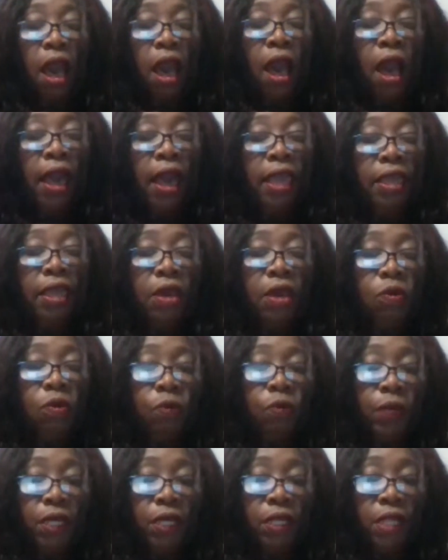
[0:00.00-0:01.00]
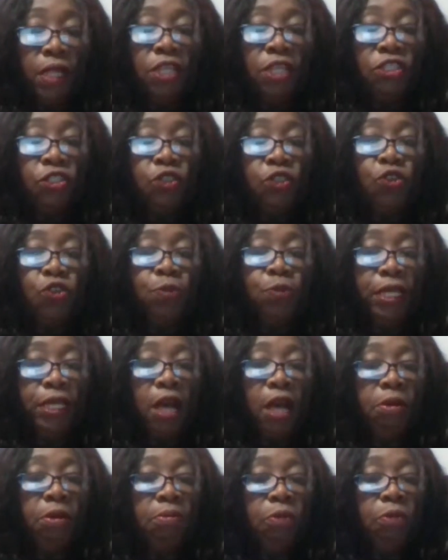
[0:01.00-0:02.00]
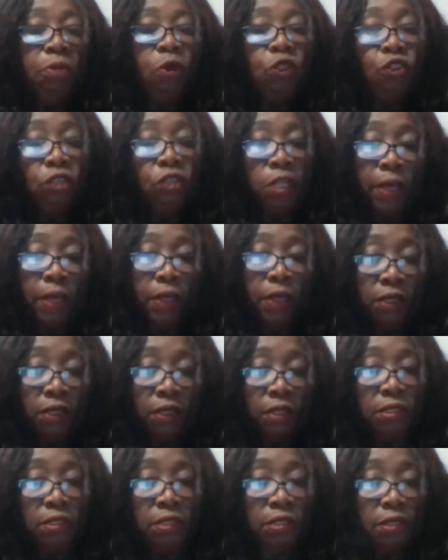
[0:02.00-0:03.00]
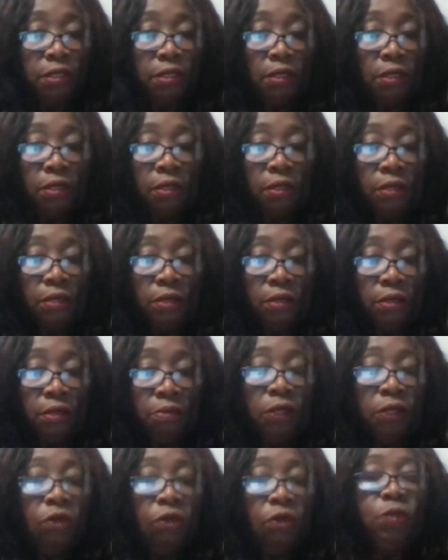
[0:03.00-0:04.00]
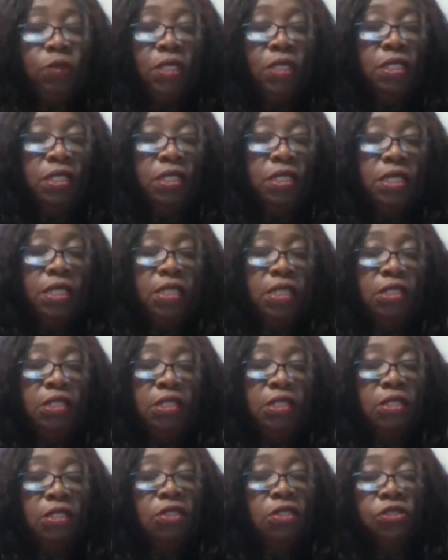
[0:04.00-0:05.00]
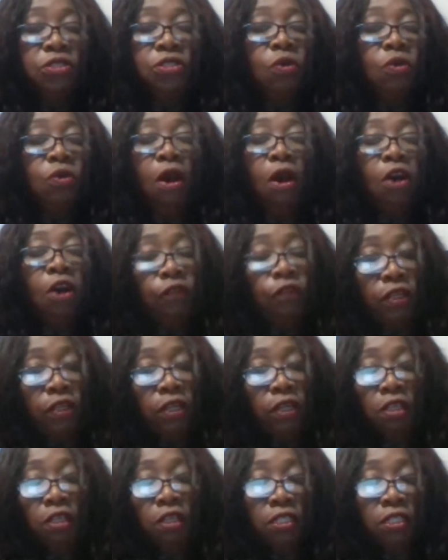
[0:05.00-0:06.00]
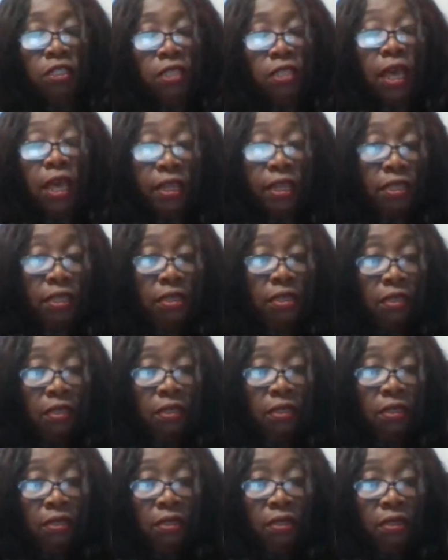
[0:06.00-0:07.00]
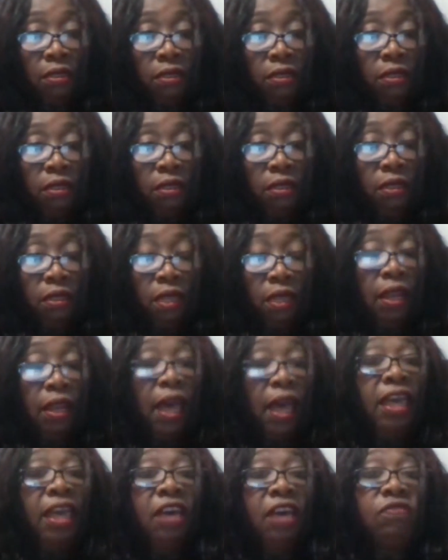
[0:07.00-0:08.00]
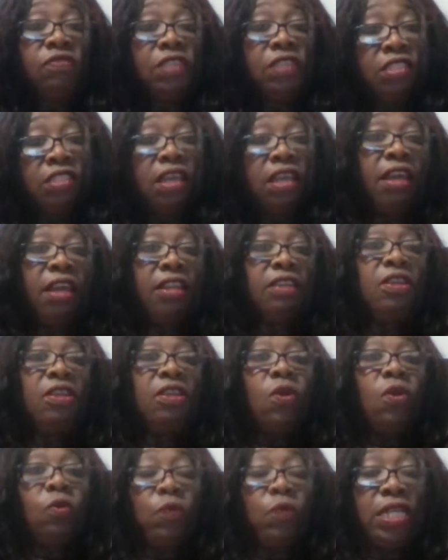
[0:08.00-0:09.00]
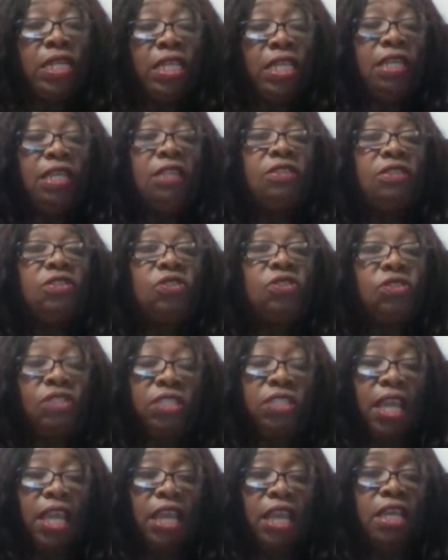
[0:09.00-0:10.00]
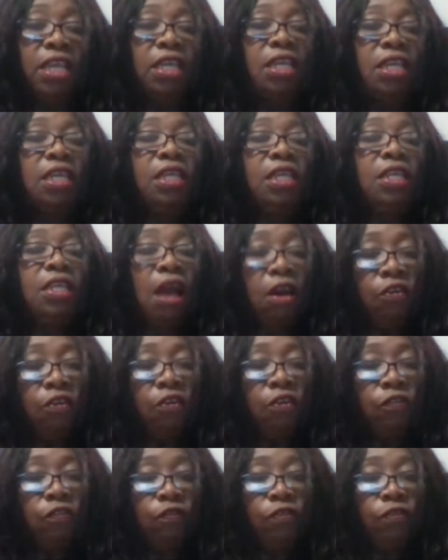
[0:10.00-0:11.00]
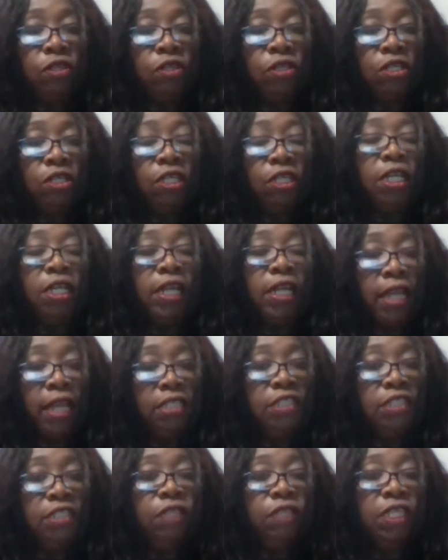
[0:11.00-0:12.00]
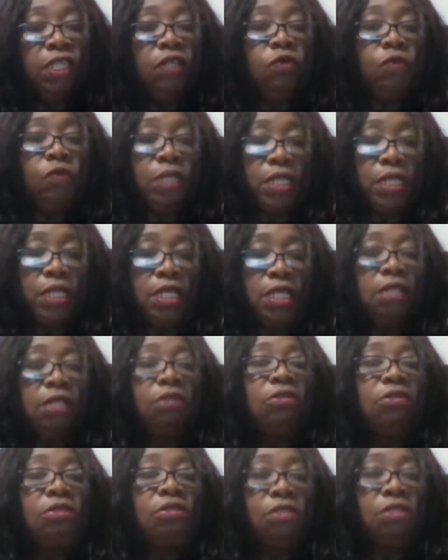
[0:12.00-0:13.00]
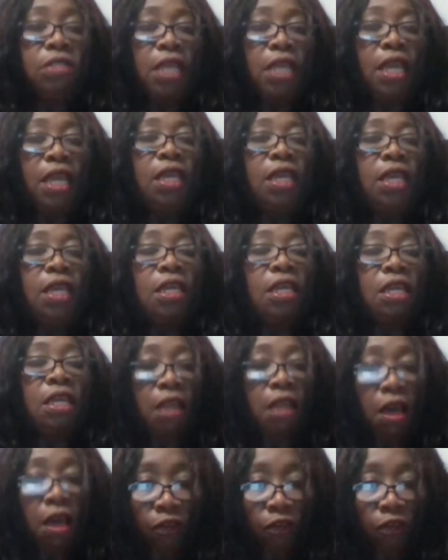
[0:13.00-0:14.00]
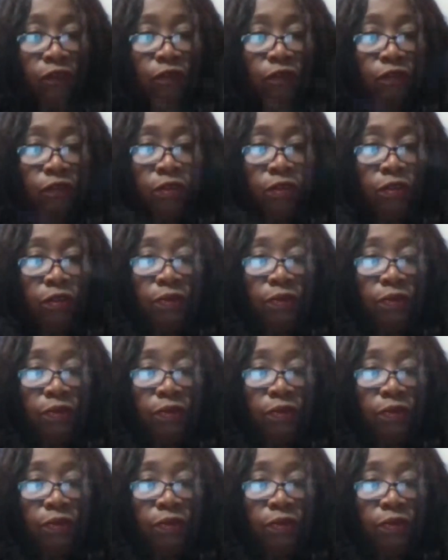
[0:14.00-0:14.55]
I will and do become emotional about this because we see this so often in our society, and I have decided we need to say enough. Collectively, we need to say enough.